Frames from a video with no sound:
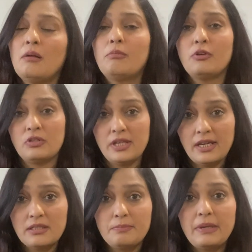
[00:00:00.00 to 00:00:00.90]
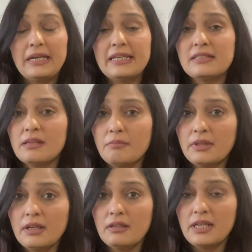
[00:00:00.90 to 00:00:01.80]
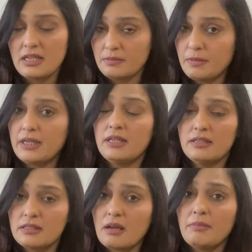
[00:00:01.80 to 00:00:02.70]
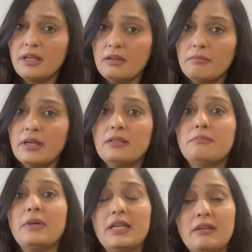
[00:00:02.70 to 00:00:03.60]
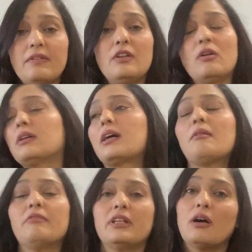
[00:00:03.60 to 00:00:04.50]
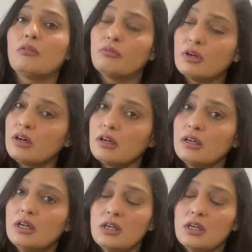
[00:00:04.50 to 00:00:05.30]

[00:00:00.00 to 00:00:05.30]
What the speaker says: projects, building something. Yes, money is coming in, but money will not come without work.